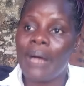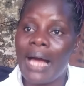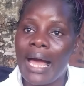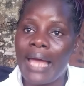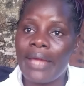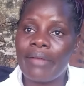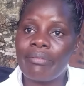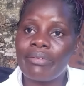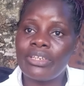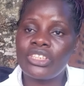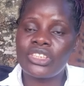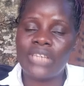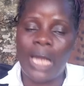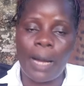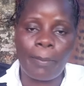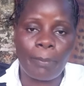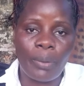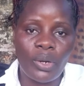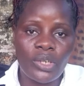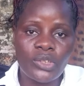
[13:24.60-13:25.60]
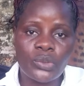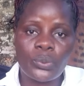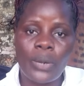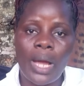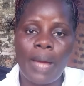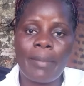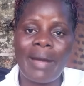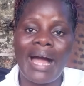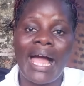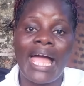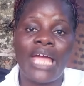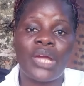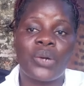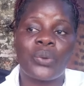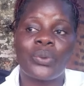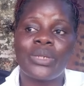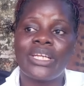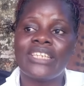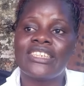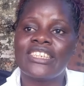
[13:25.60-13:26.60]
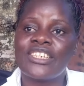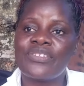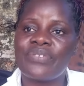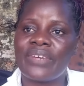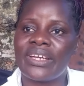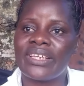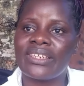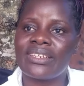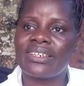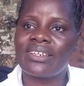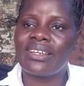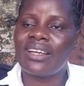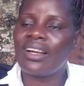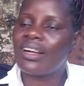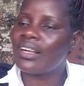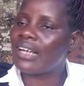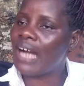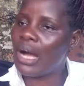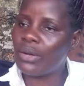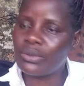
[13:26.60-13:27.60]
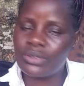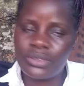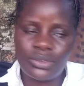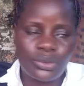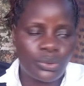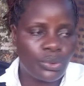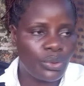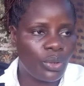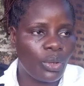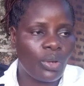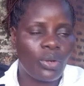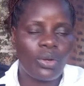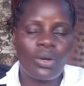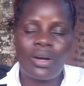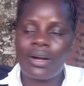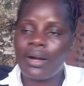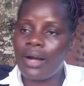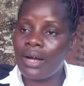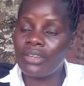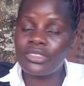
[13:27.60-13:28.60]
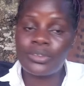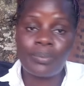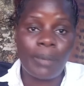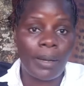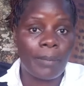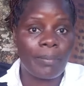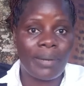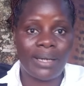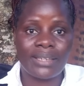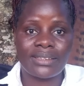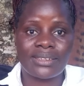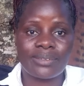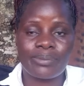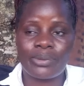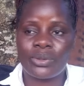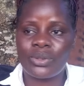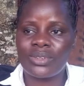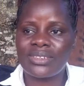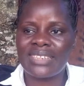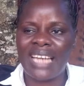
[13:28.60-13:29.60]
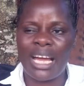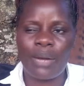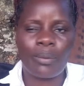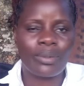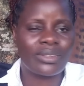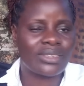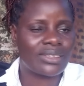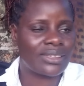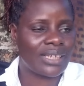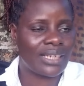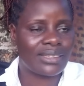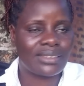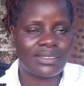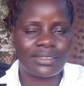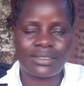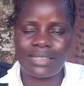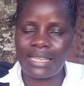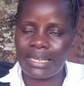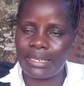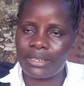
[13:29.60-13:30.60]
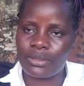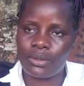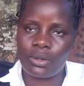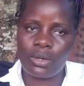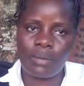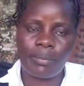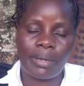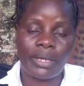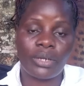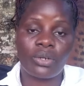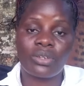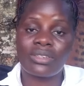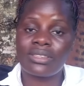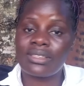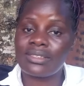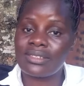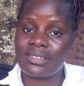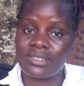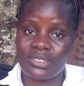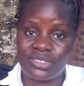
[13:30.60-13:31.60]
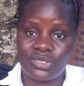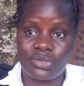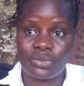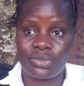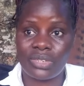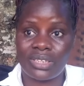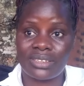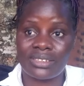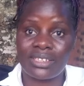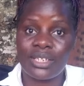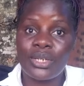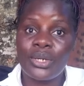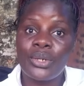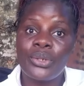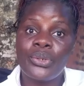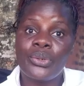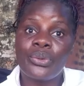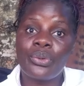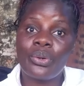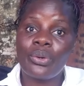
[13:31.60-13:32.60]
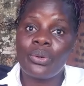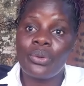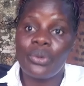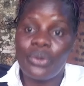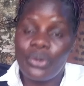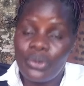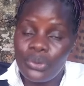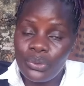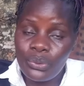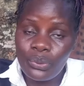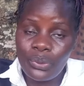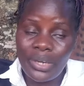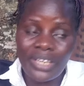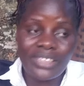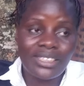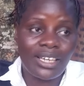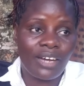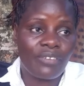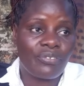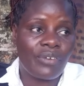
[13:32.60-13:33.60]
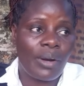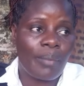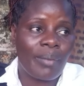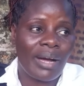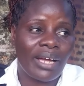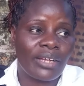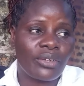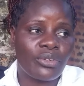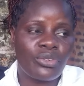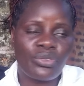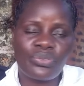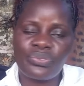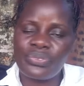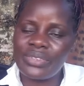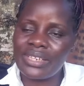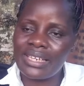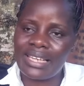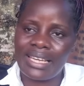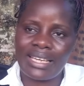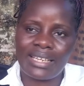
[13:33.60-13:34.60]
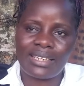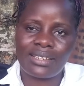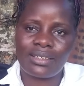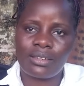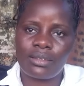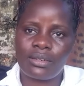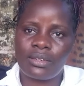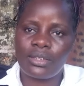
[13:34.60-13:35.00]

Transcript: I reached a point where I couldn't even count my birds, because I was just like, oh my God, this is serious. You enter a farm and you feel like